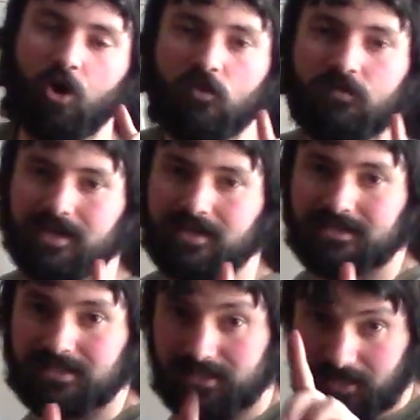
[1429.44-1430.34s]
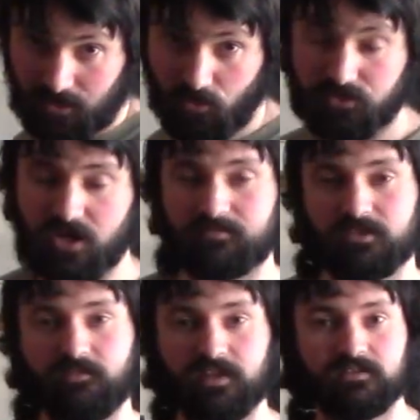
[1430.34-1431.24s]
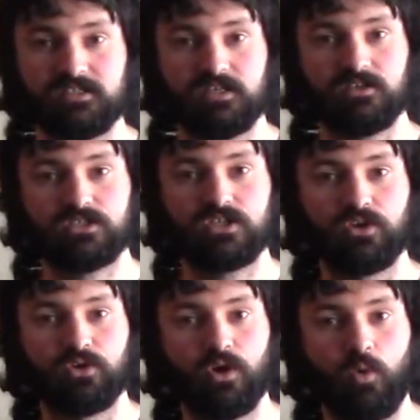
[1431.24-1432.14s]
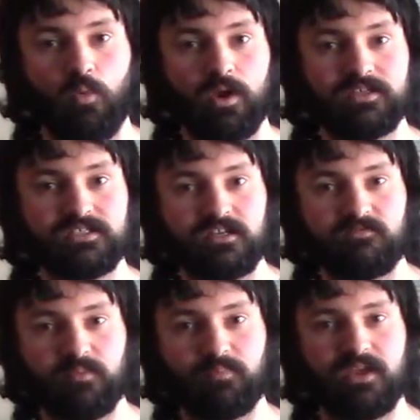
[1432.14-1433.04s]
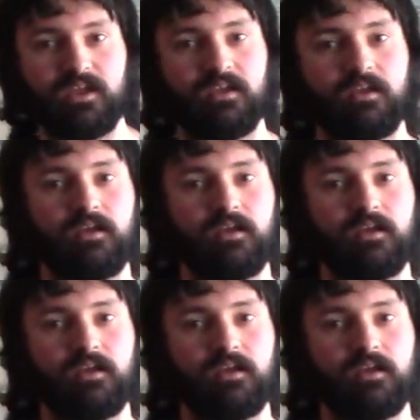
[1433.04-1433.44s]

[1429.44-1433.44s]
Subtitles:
of a single time defense. So instead of it being